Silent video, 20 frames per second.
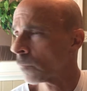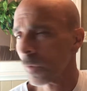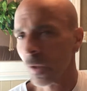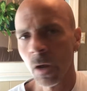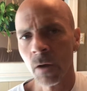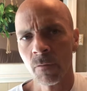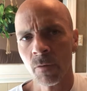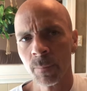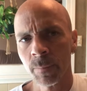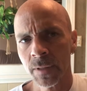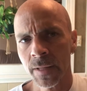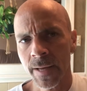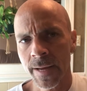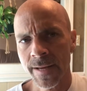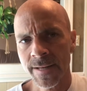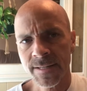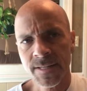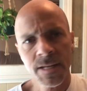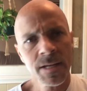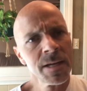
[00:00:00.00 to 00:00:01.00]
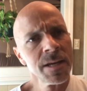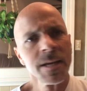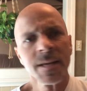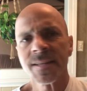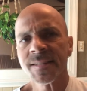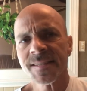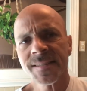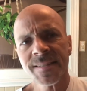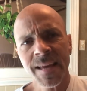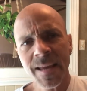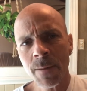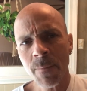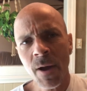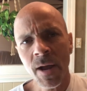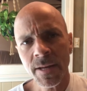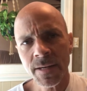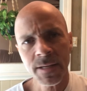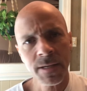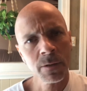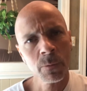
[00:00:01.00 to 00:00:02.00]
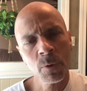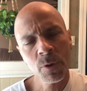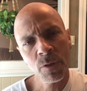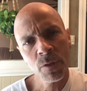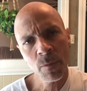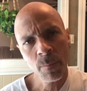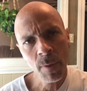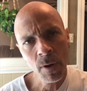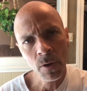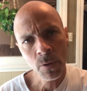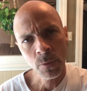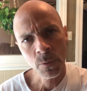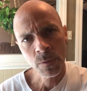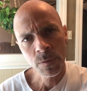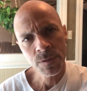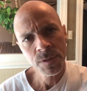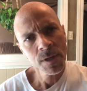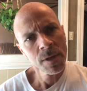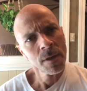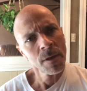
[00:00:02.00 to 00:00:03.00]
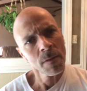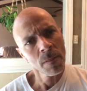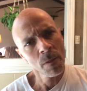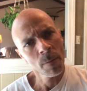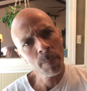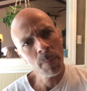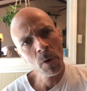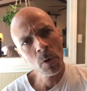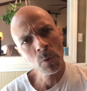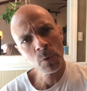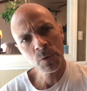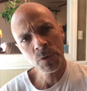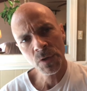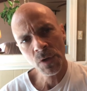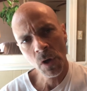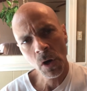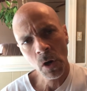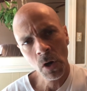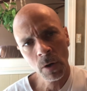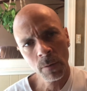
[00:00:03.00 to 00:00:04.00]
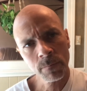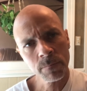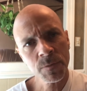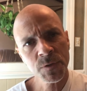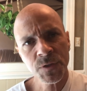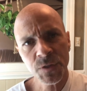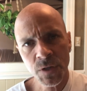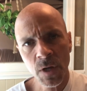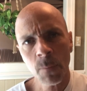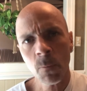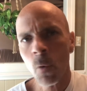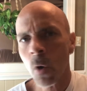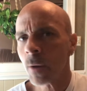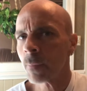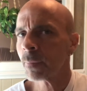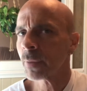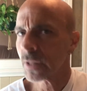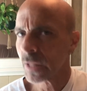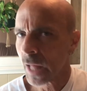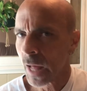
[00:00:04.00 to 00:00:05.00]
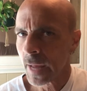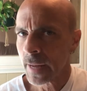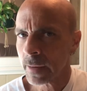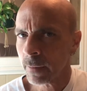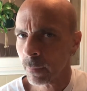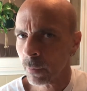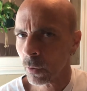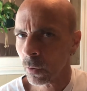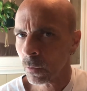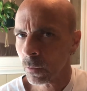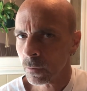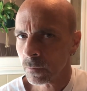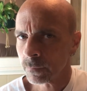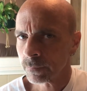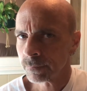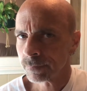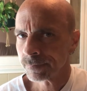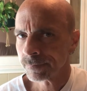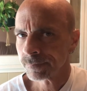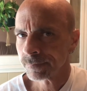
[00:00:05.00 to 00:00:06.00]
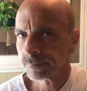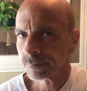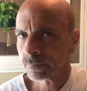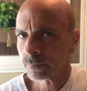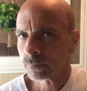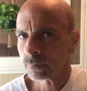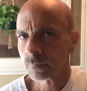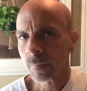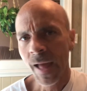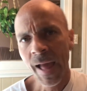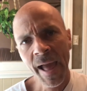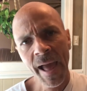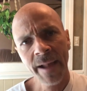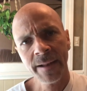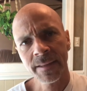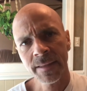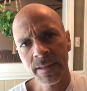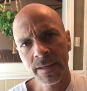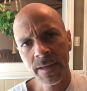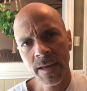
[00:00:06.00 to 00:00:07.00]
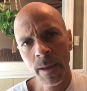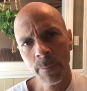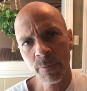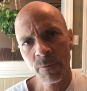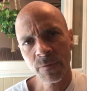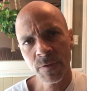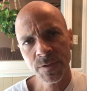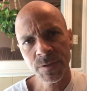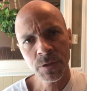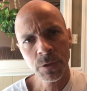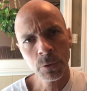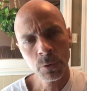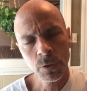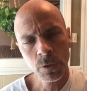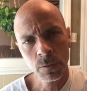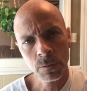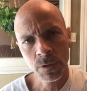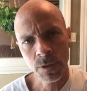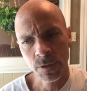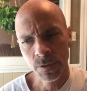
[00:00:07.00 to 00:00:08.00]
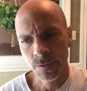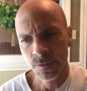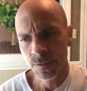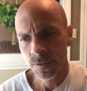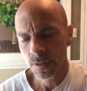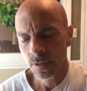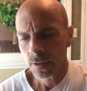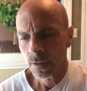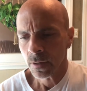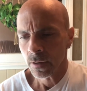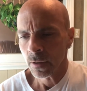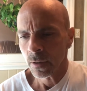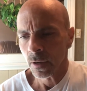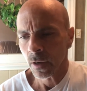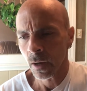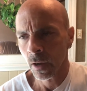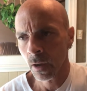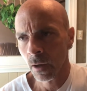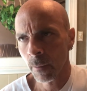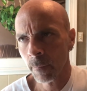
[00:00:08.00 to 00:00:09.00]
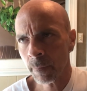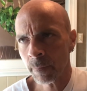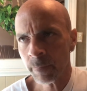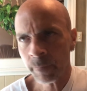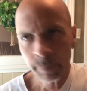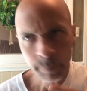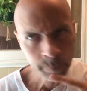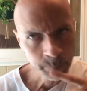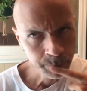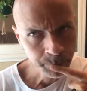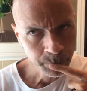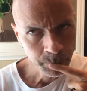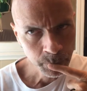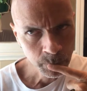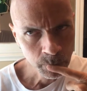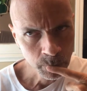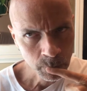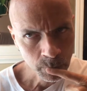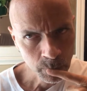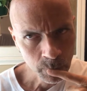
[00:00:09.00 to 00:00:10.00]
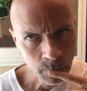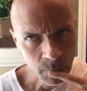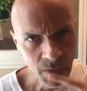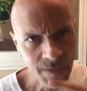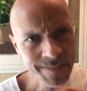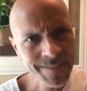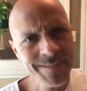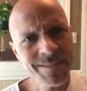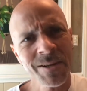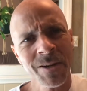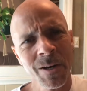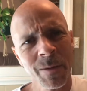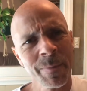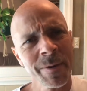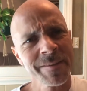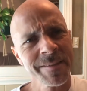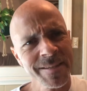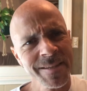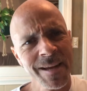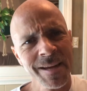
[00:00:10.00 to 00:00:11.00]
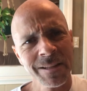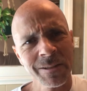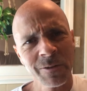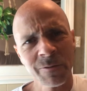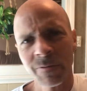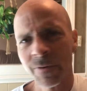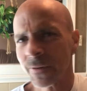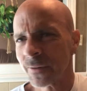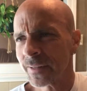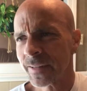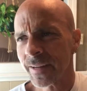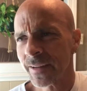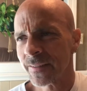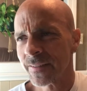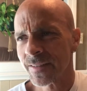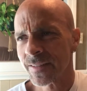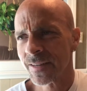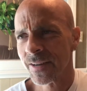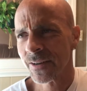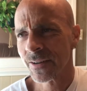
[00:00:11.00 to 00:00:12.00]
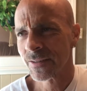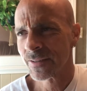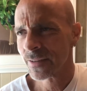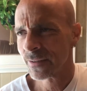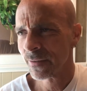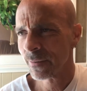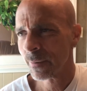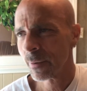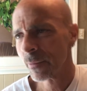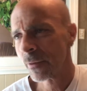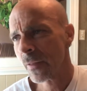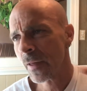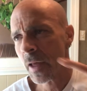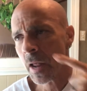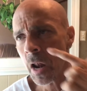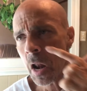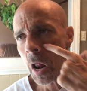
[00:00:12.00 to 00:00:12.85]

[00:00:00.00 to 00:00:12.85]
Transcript: a plant. Same idea with the bones. The bones are somewhat pliable at the epiphyseal unions. I did talk about the toddler falling down the stairs. I remember that.